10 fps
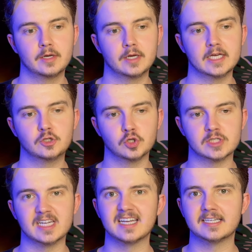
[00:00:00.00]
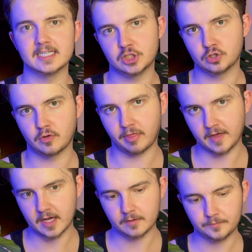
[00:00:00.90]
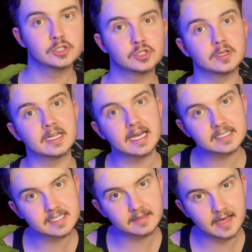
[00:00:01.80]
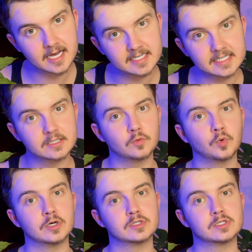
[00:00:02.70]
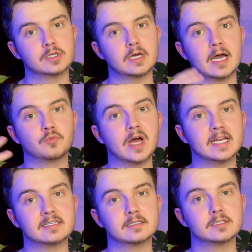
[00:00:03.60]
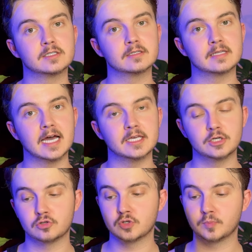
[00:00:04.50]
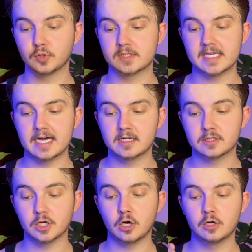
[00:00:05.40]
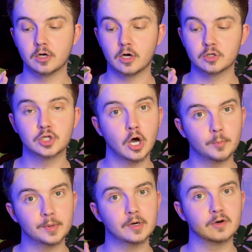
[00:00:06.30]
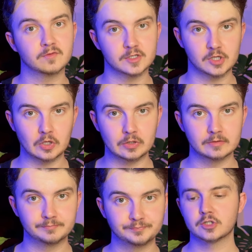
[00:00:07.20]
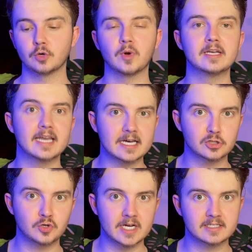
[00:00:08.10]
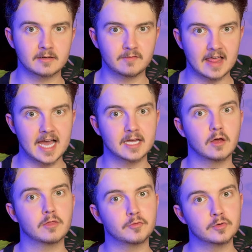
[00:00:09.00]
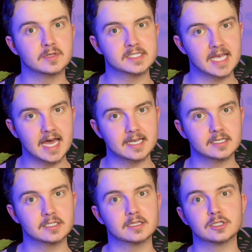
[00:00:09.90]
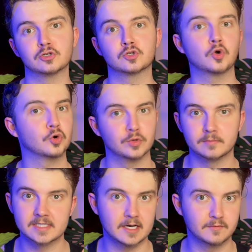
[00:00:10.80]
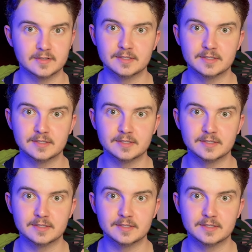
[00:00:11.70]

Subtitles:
It's just an additional thing. So the next thing that I did was I read that you should put sand on top of the soil. So when gnats try to fly through the sand, they just cut themselves into